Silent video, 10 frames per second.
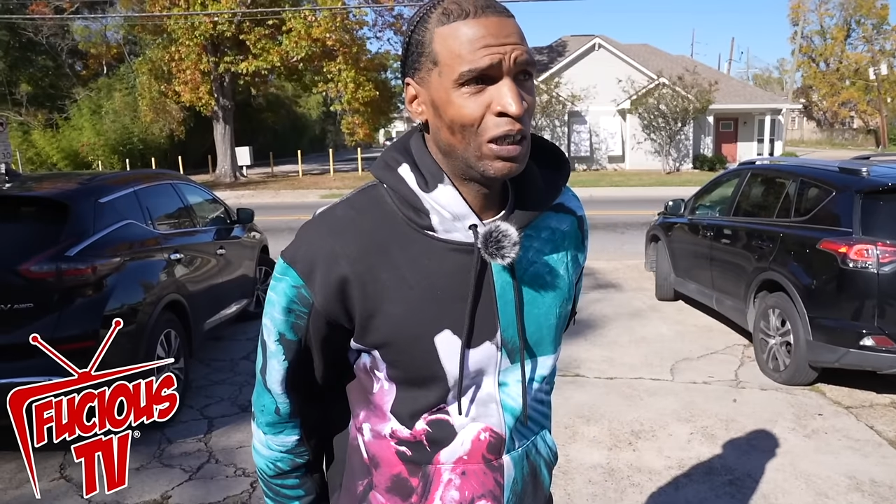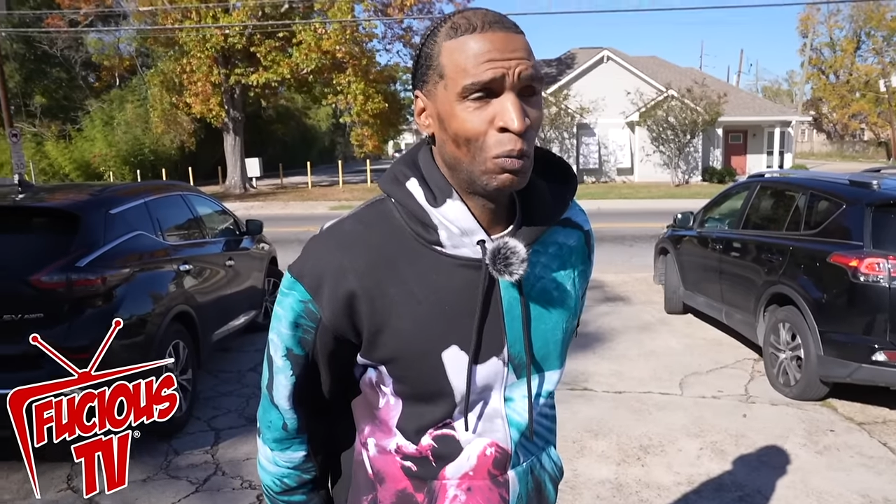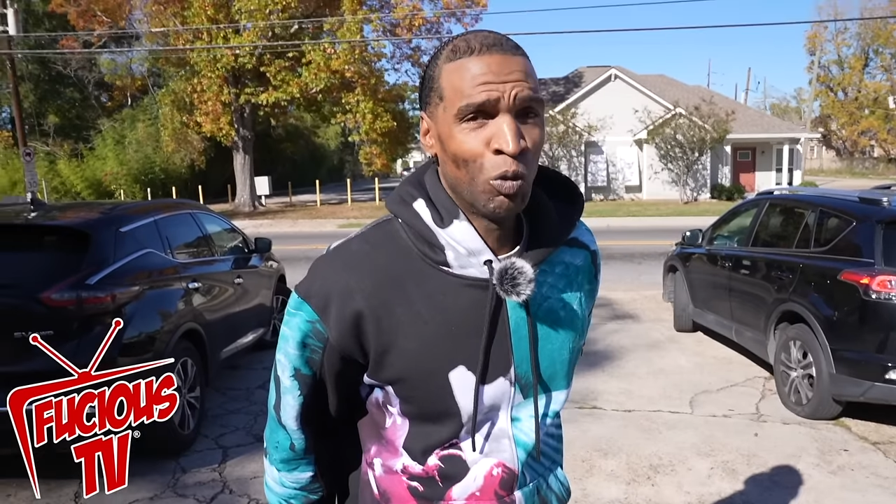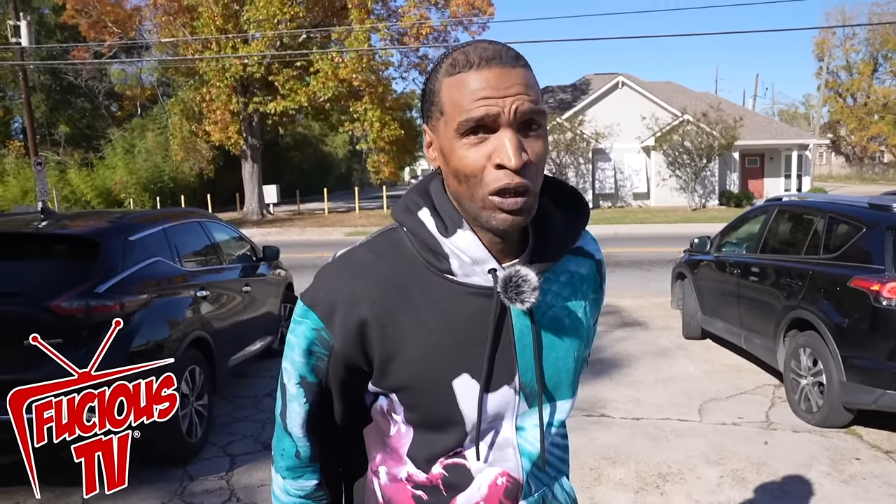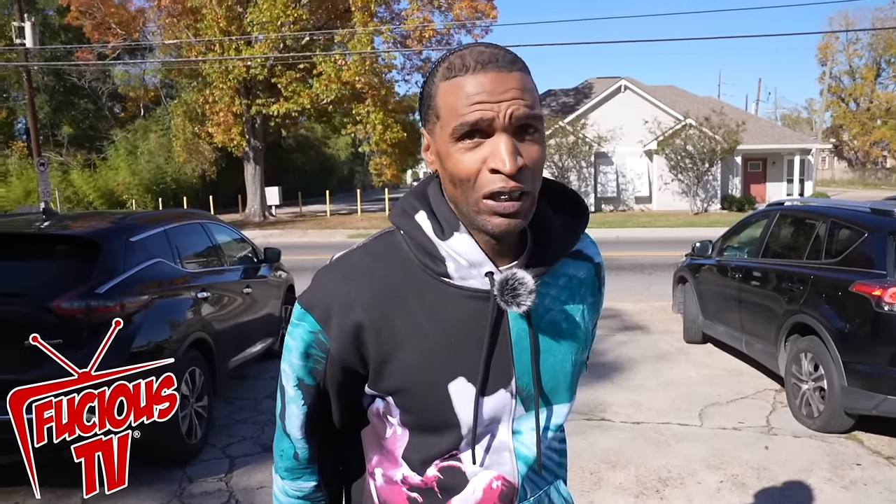
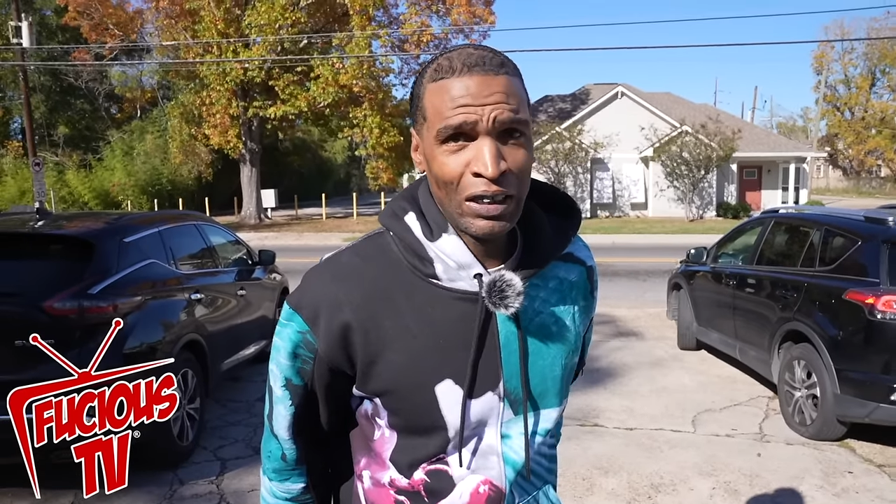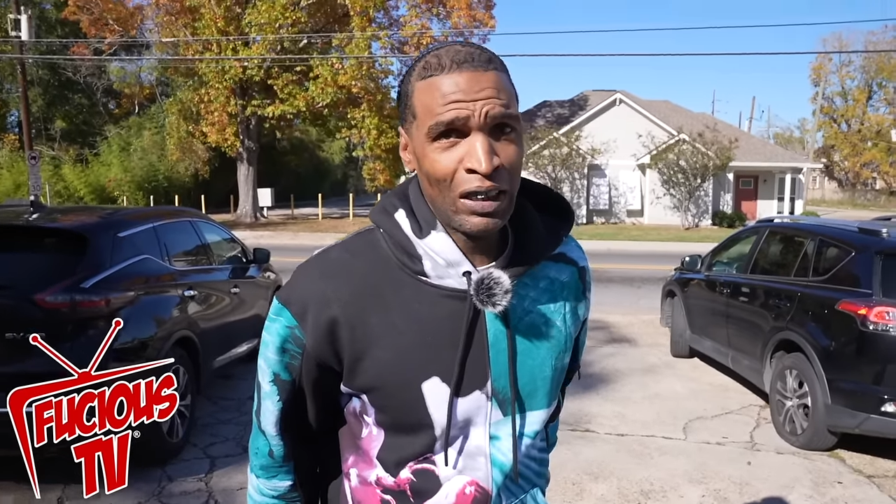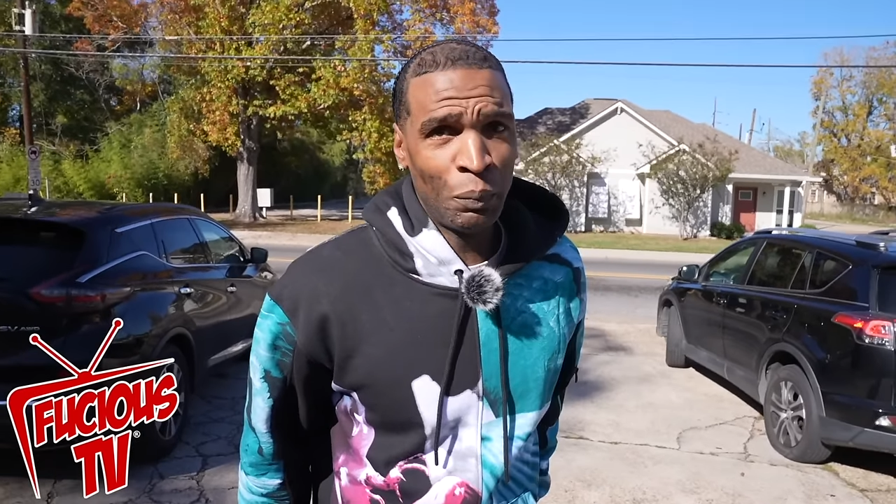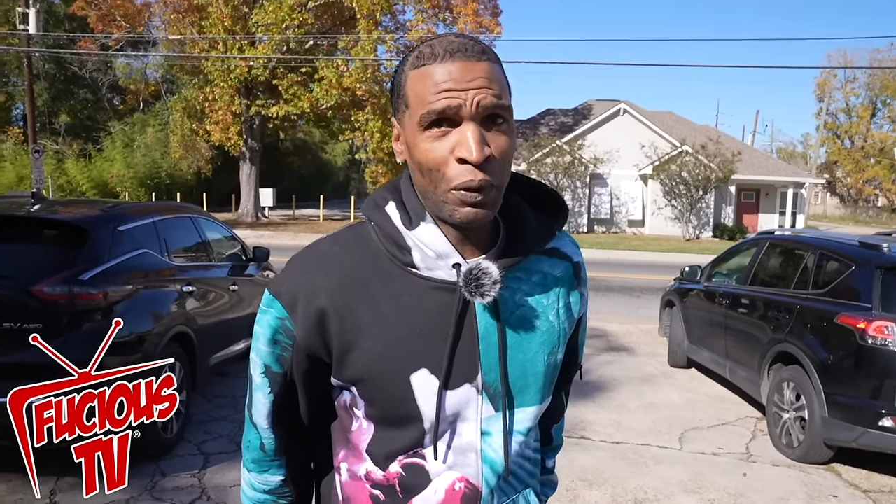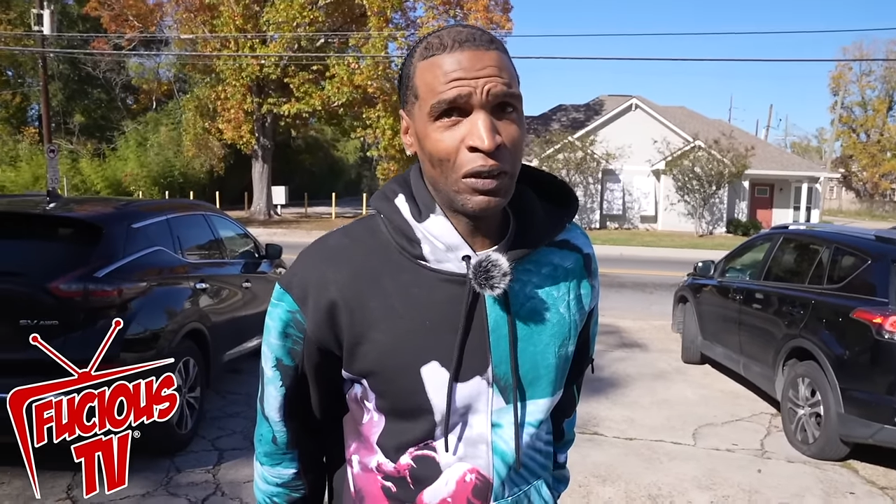them real
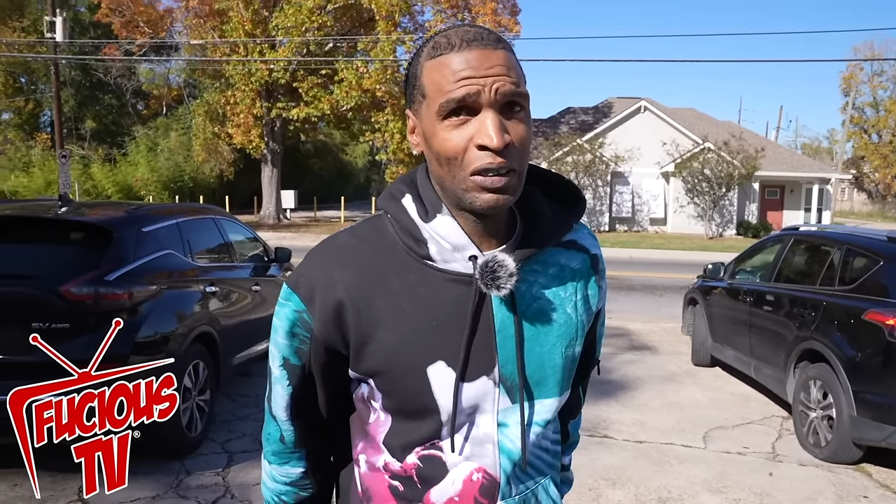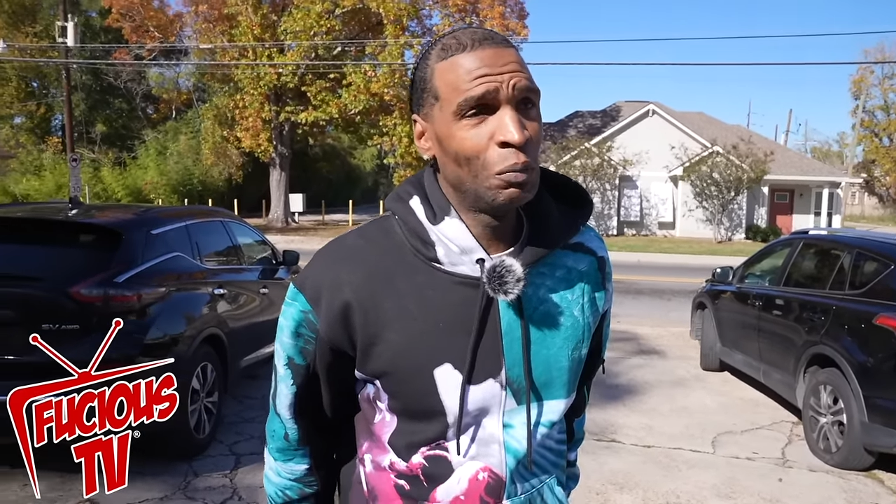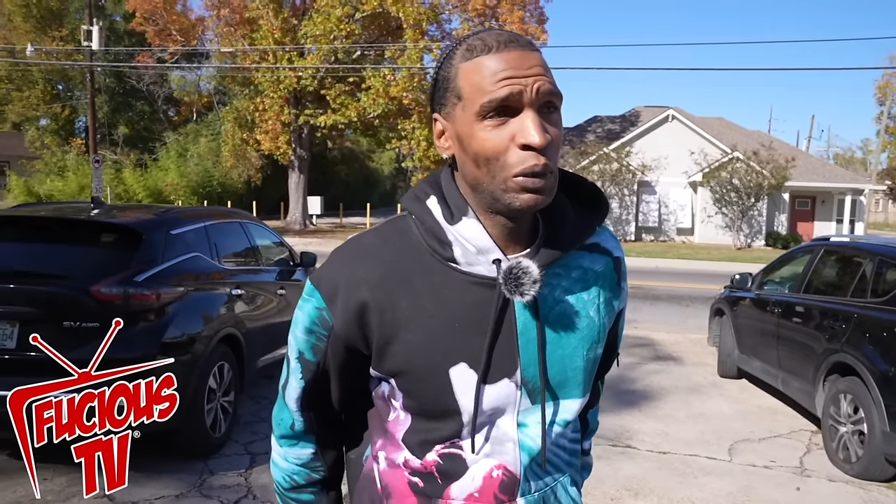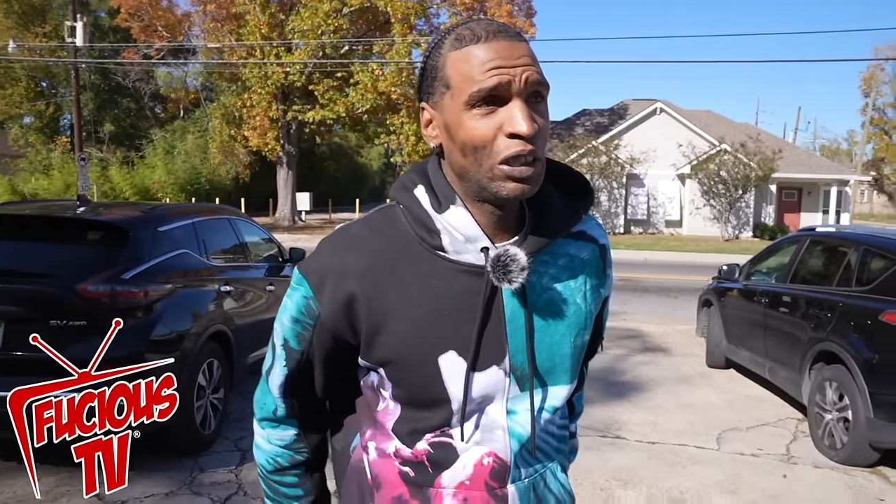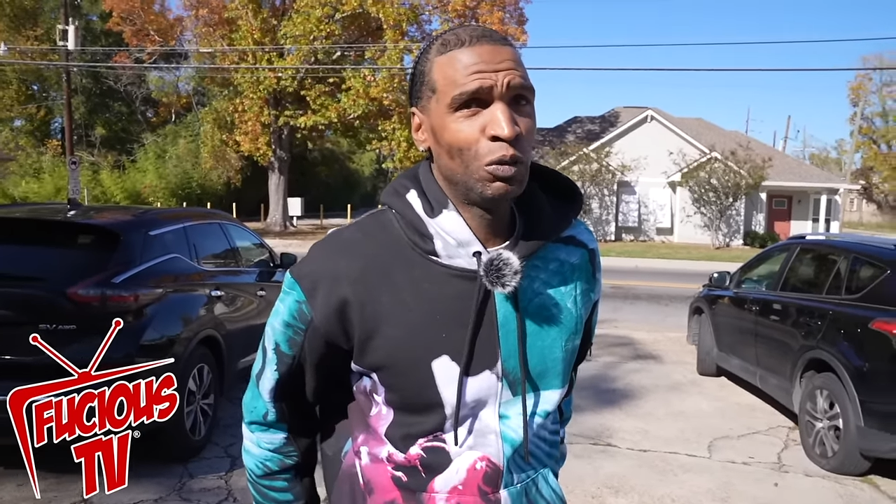deal perks,
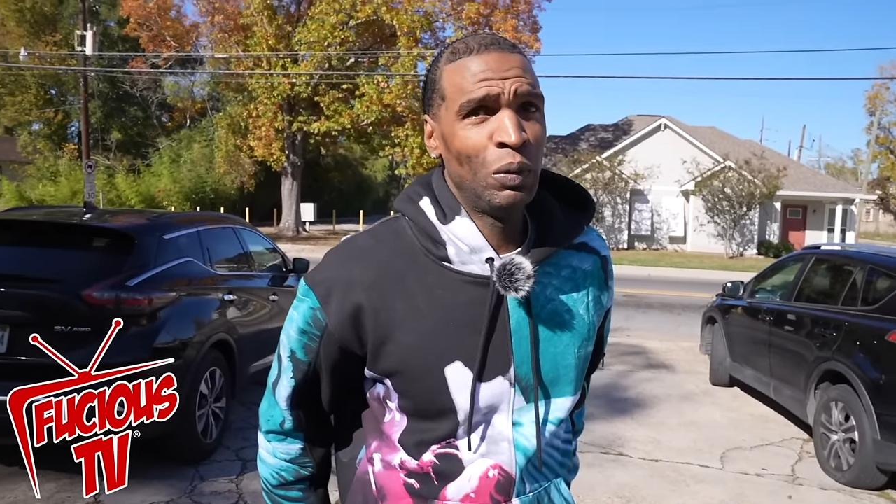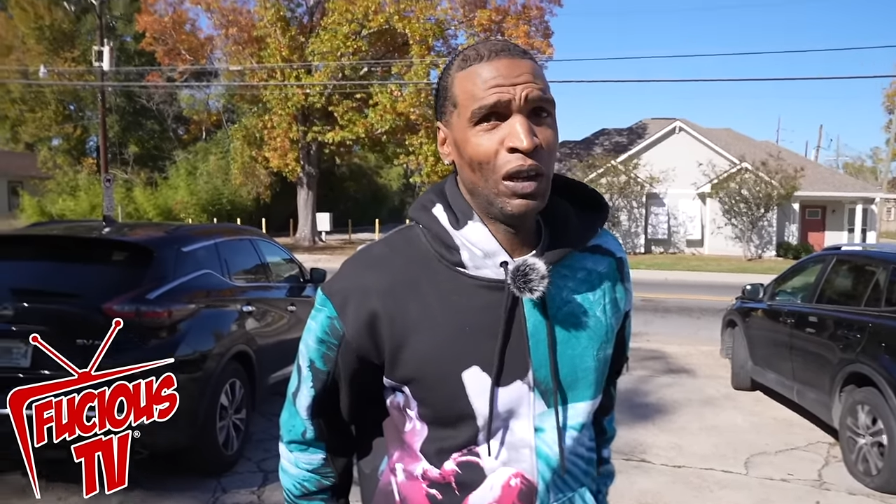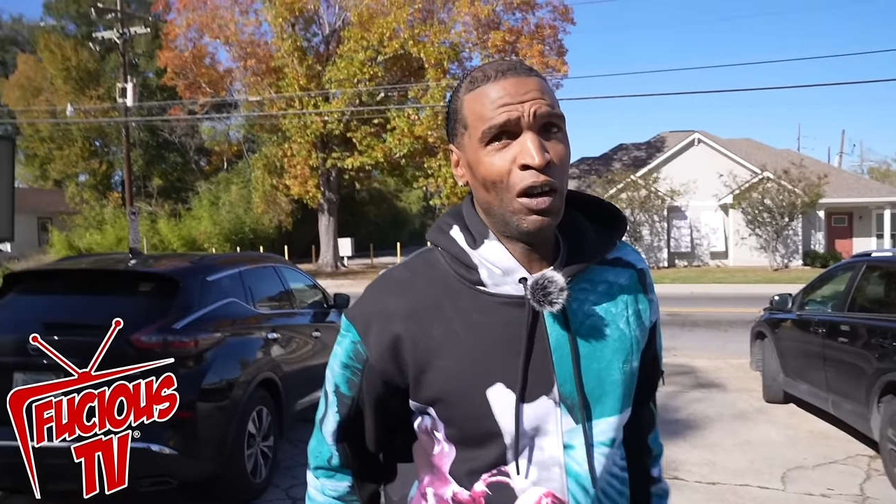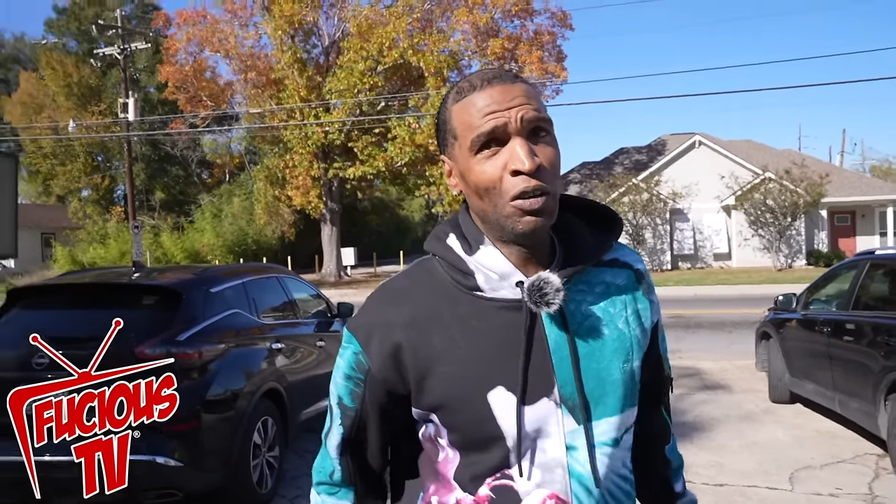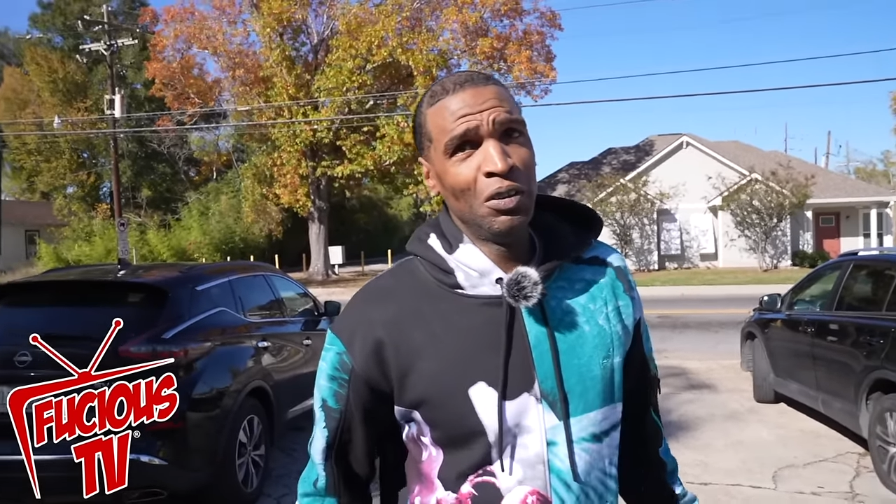them bitches be
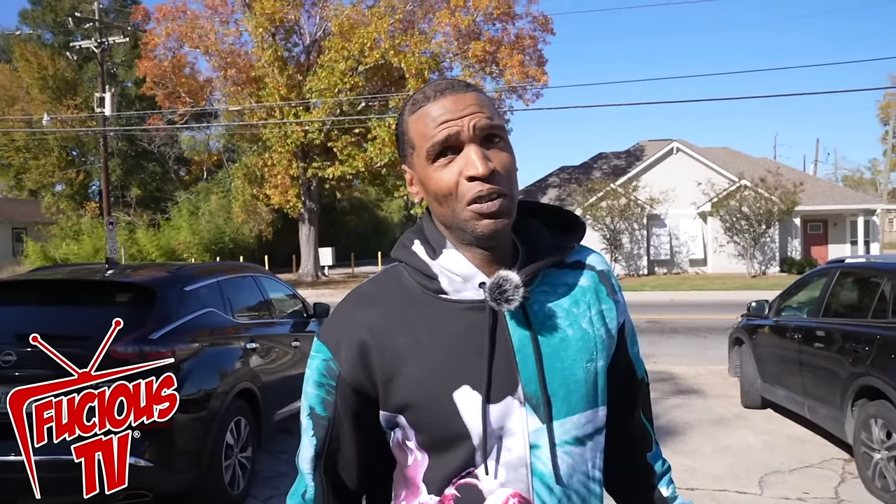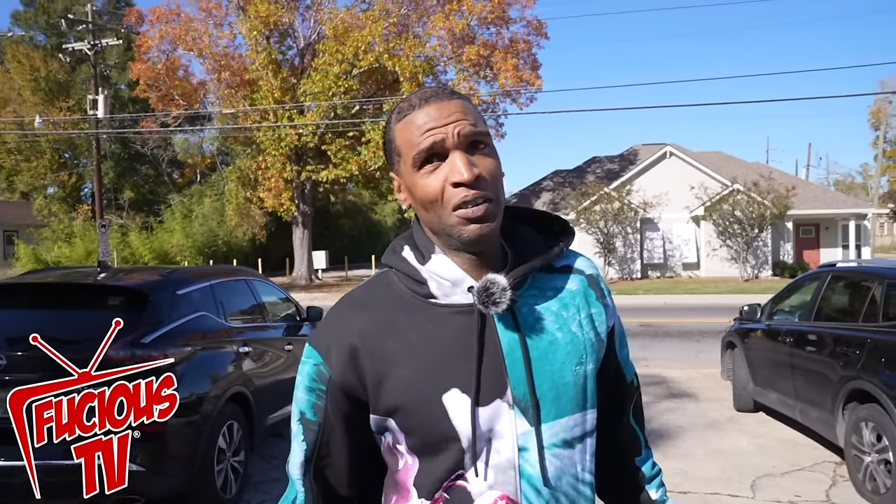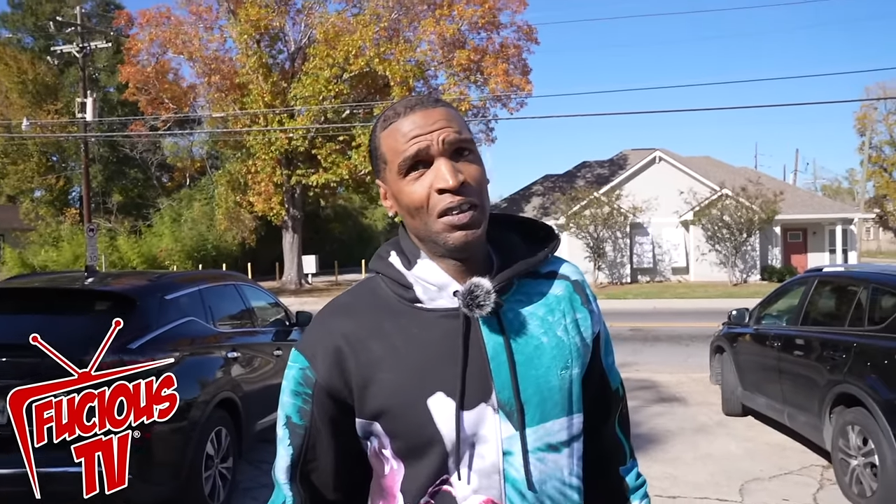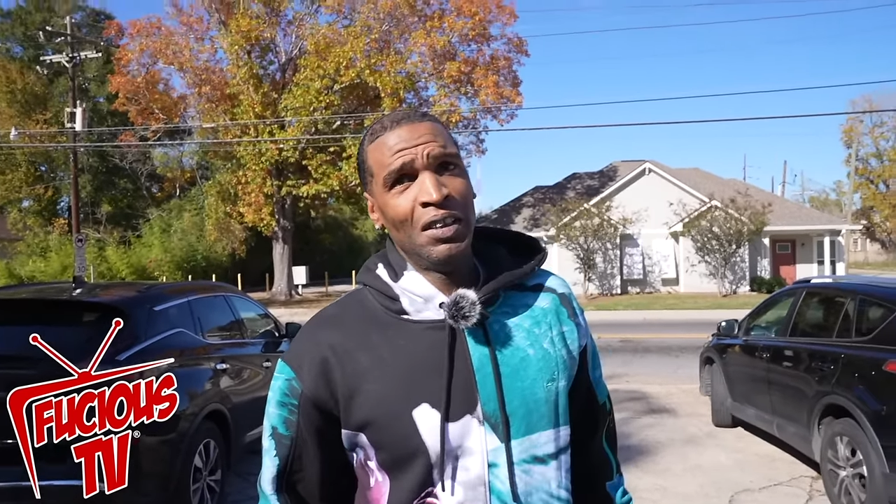on you.